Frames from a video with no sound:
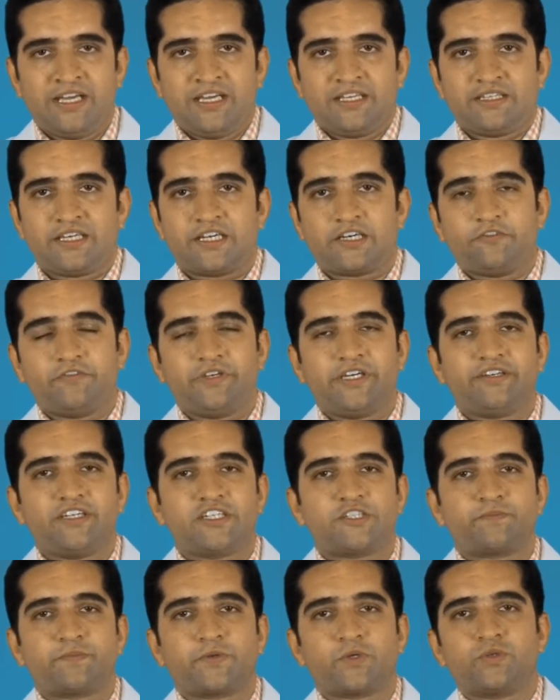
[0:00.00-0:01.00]
There are
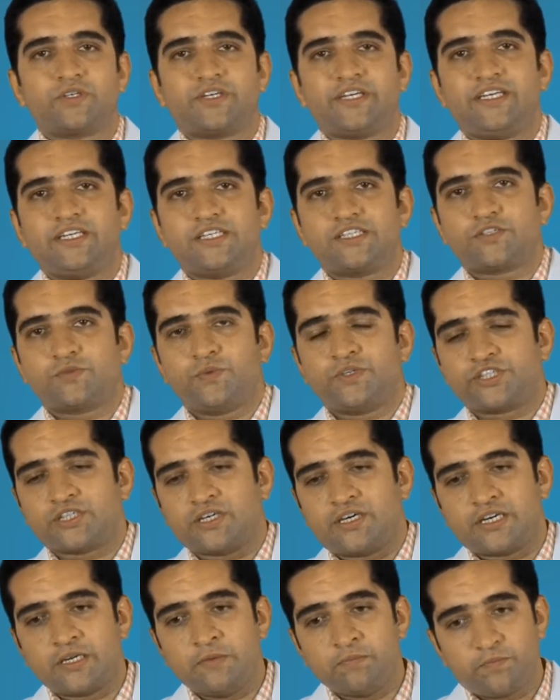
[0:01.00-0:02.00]
various proteins which
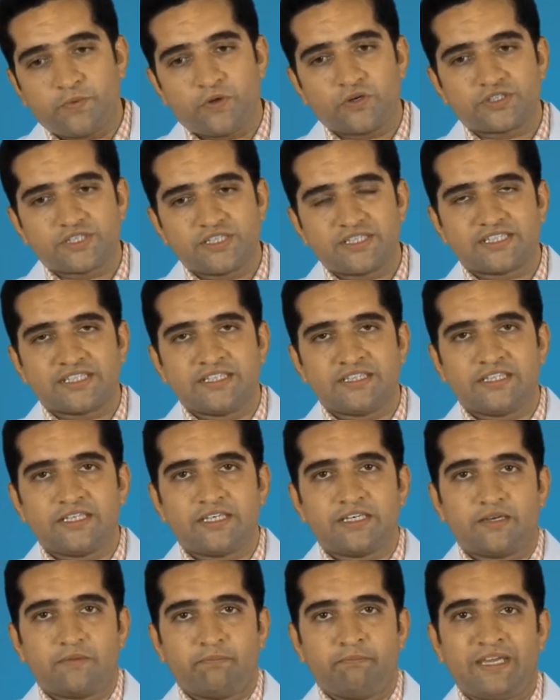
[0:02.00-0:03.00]
are important in
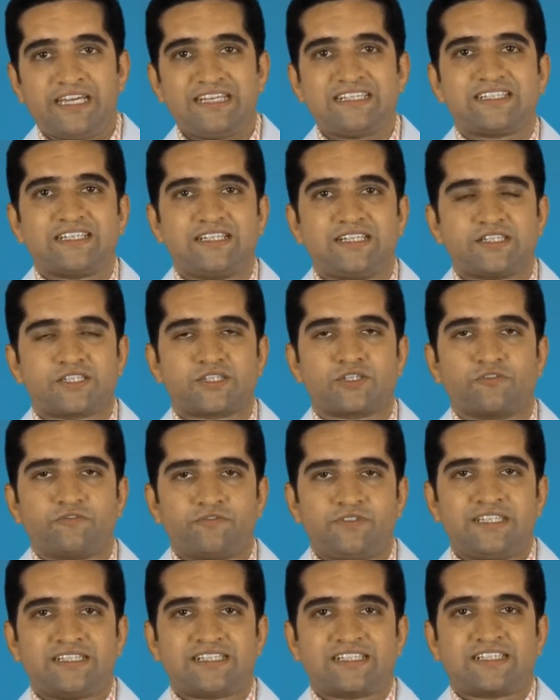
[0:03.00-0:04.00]
the maintenance
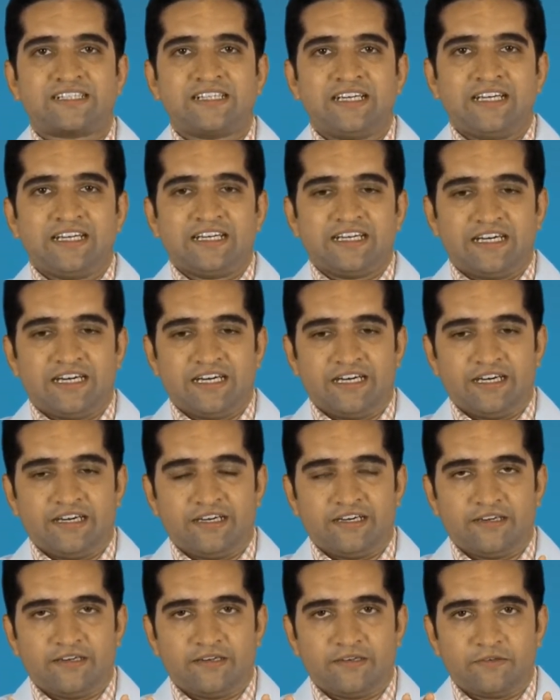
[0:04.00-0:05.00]
of this
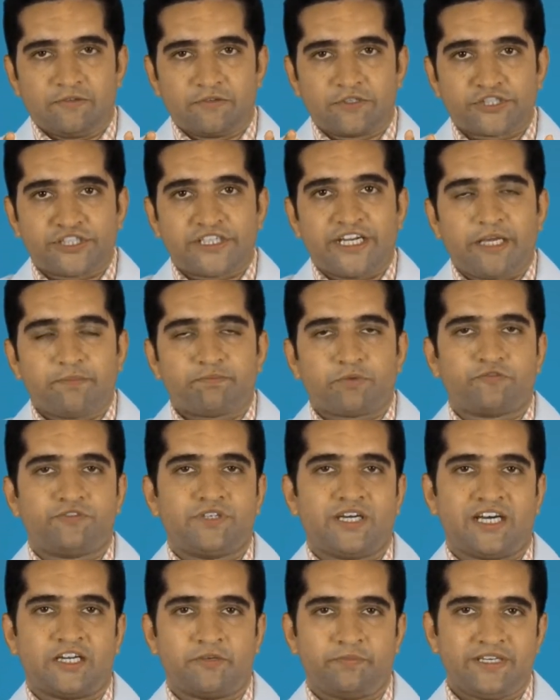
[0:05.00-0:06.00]
shape of the
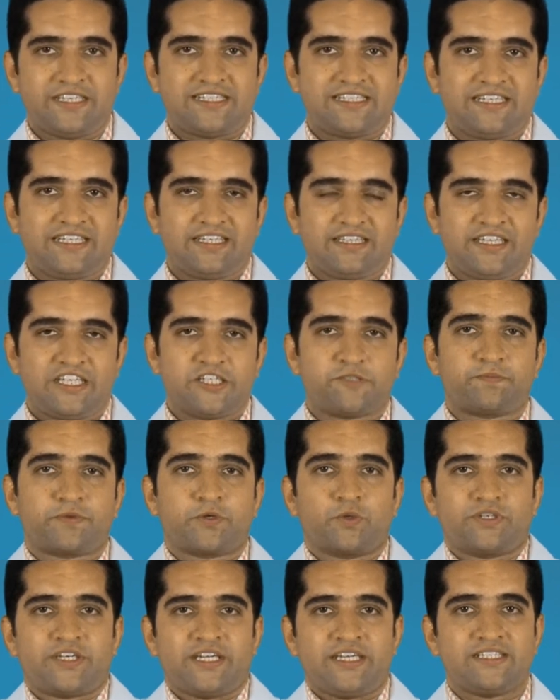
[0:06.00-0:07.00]
RBC. These
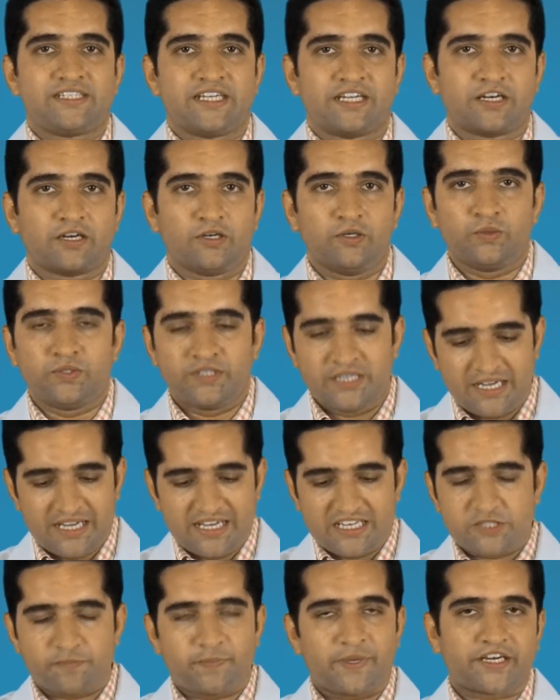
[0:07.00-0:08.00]
proteins include
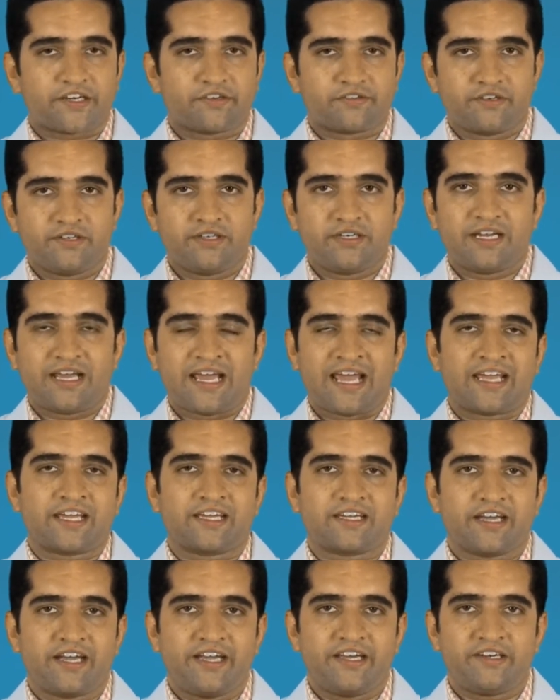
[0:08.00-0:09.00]
spectrin,
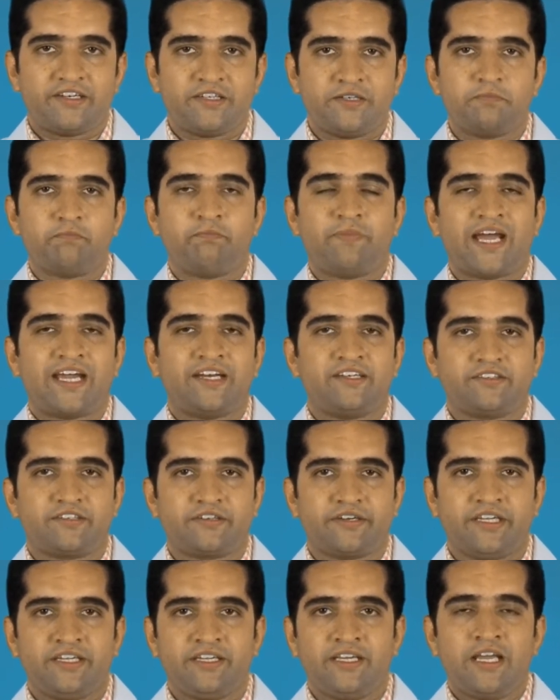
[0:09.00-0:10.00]
ankyrin, band
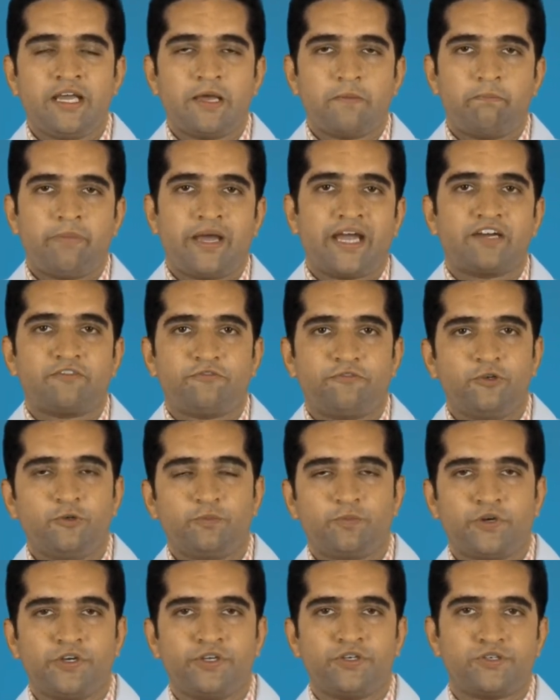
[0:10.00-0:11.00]
3, band
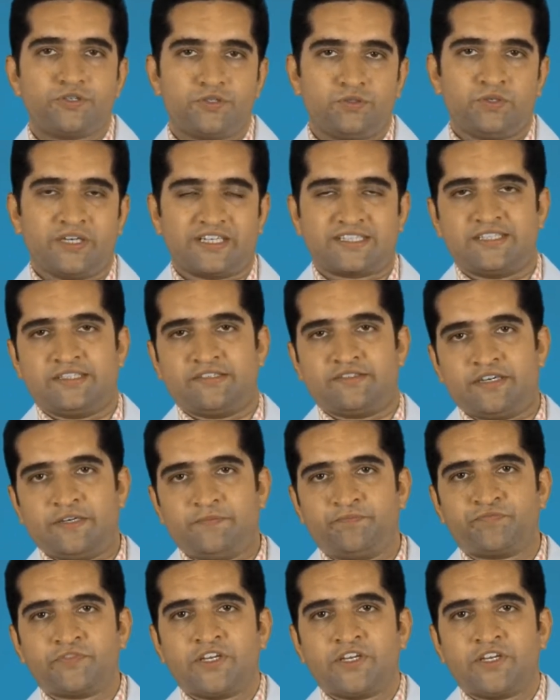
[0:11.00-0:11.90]
4.2, etc.